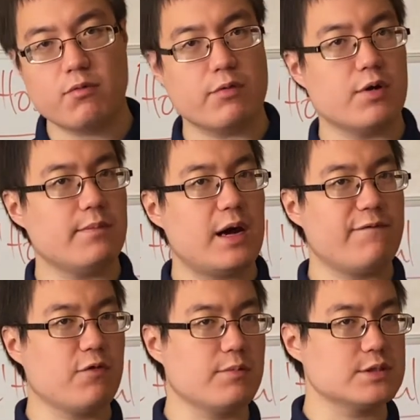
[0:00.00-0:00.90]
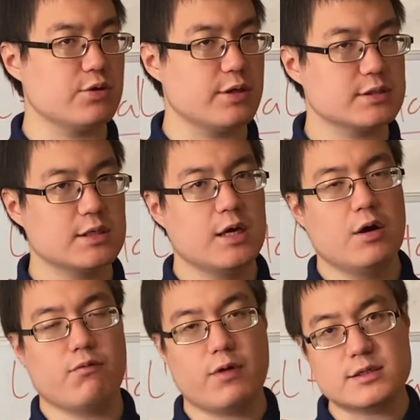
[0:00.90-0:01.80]
where one of my former students
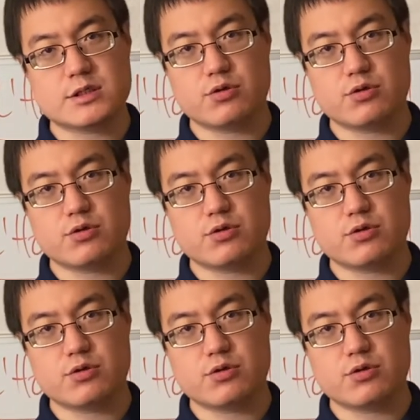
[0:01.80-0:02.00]
runs